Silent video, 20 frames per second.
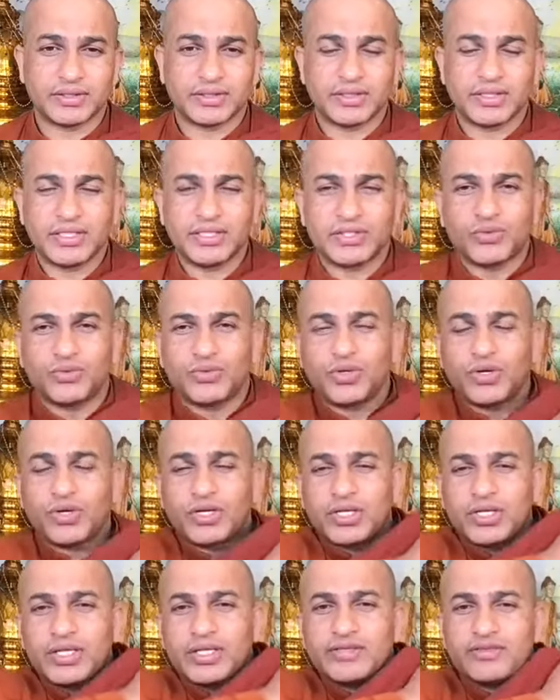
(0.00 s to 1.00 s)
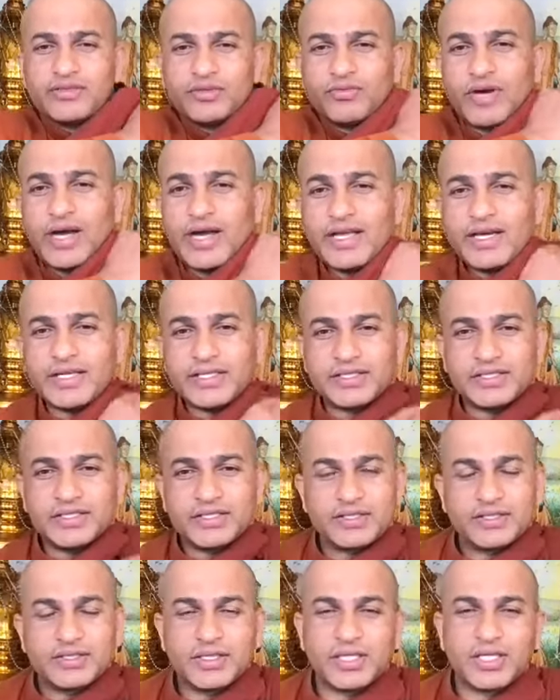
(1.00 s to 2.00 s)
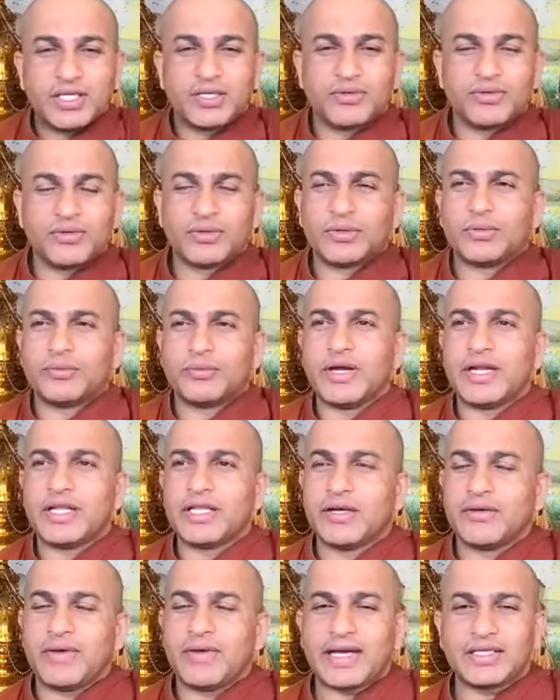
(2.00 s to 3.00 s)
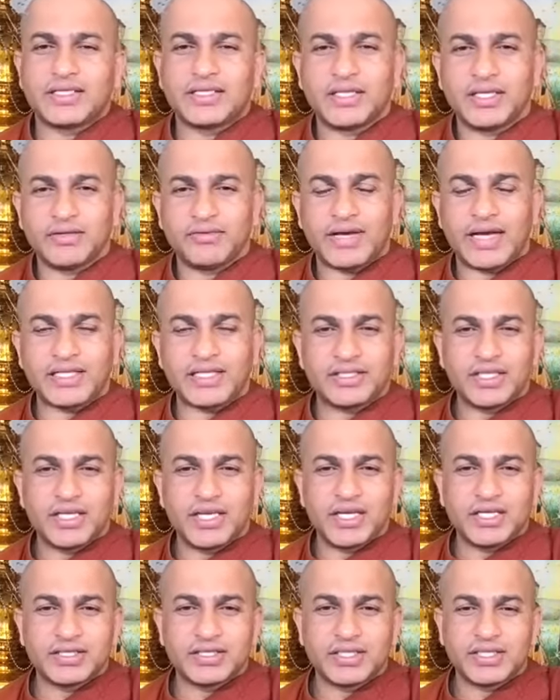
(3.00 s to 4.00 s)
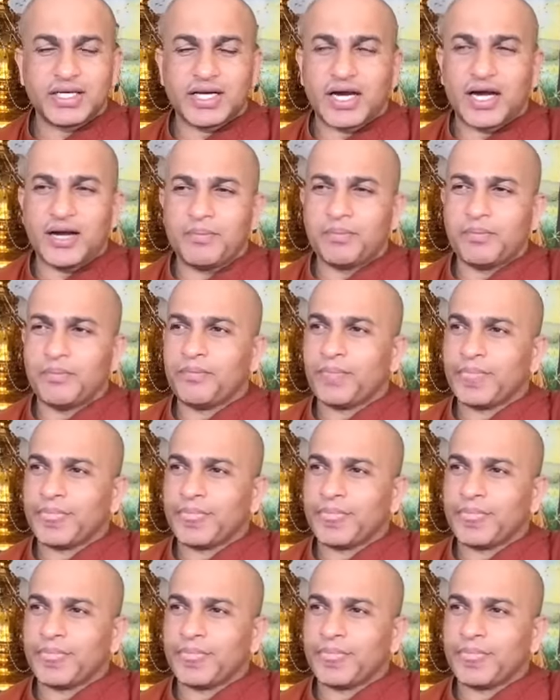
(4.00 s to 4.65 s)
This not this virus. It, uh, when the vaccine, vaccination come,